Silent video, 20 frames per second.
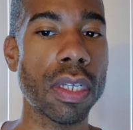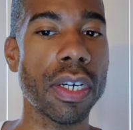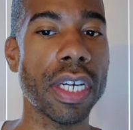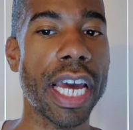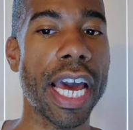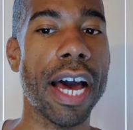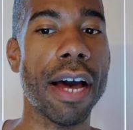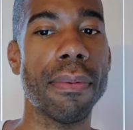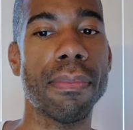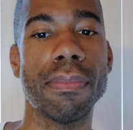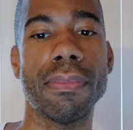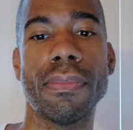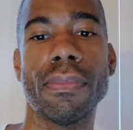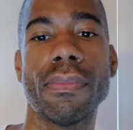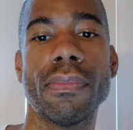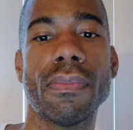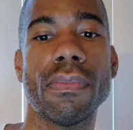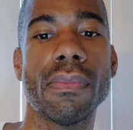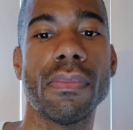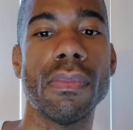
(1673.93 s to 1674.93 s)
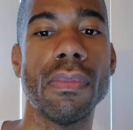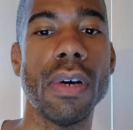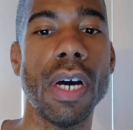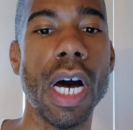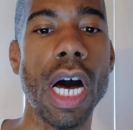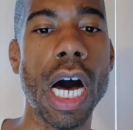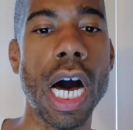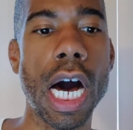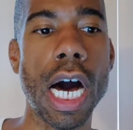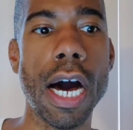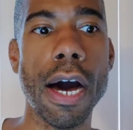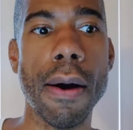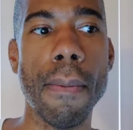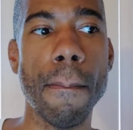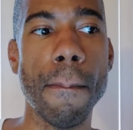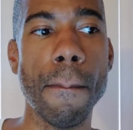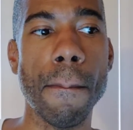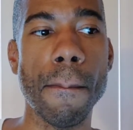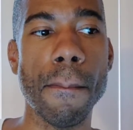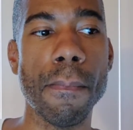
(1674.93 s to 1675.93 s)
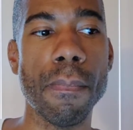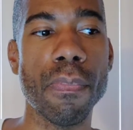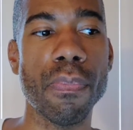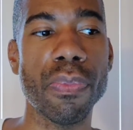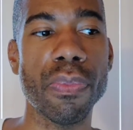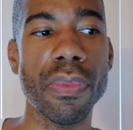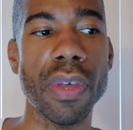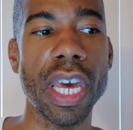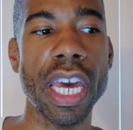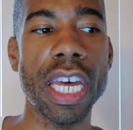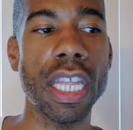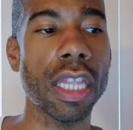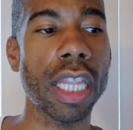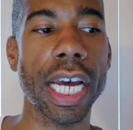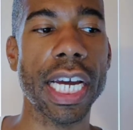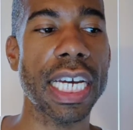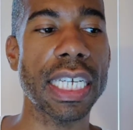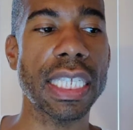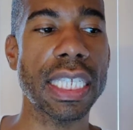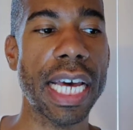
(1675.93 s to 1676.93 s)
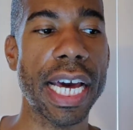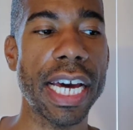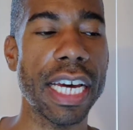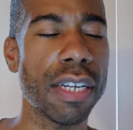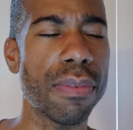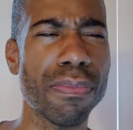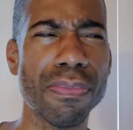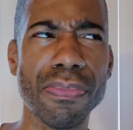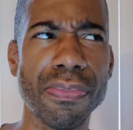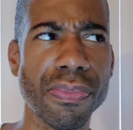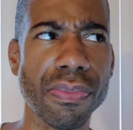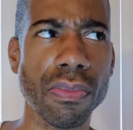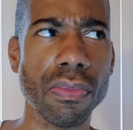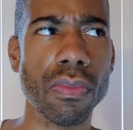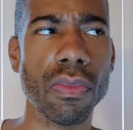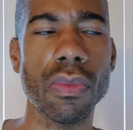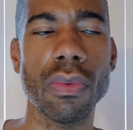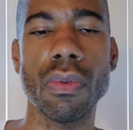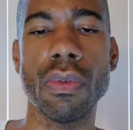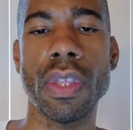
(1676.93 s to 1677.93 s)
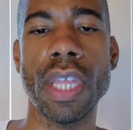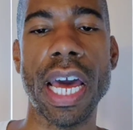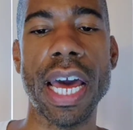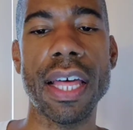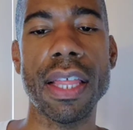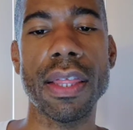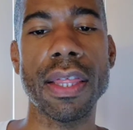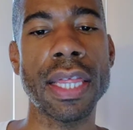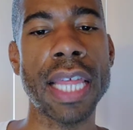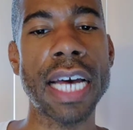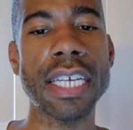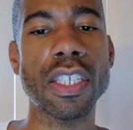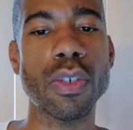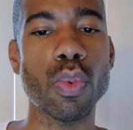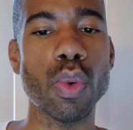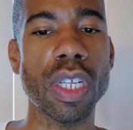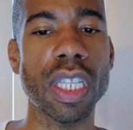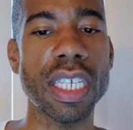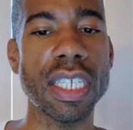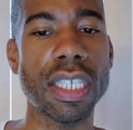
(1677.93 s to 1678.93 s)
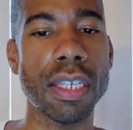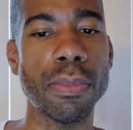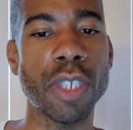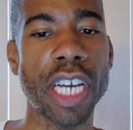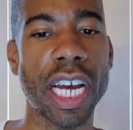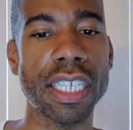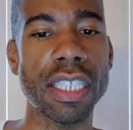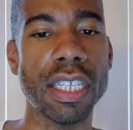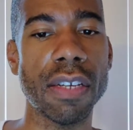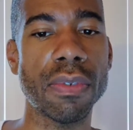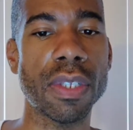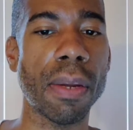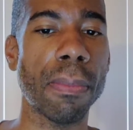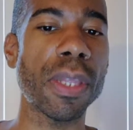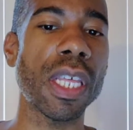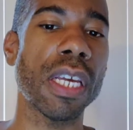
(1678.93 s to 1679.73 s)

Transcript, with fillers: So, yeah. Um, and like I said, that that's really subjective.